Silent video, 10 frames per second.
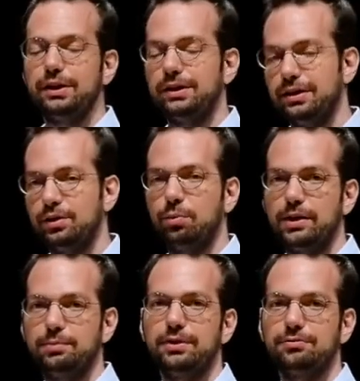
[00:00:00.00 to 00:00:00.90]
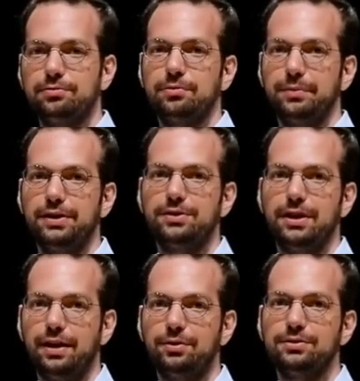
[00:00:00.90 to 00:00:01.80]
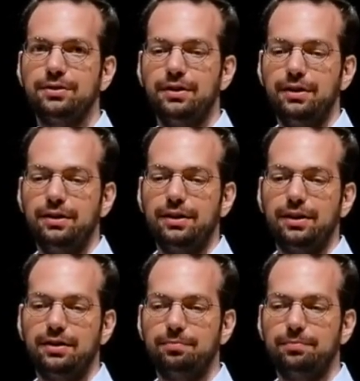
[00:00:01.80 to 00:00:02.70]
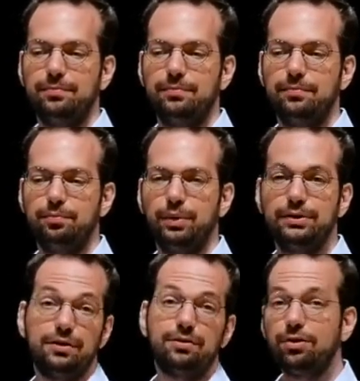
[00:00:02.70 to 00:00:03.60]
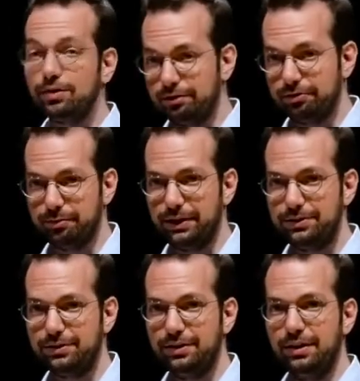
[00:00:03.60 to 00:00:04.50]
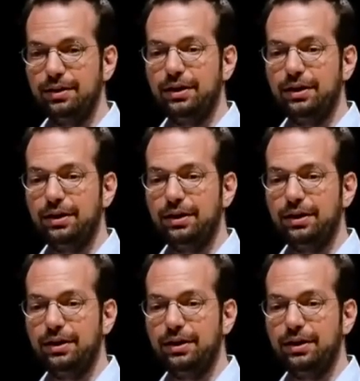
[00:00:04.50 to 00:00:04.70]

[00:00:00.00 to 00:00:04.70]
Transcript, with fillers: We can get quite a bit of information out, um, but not all information.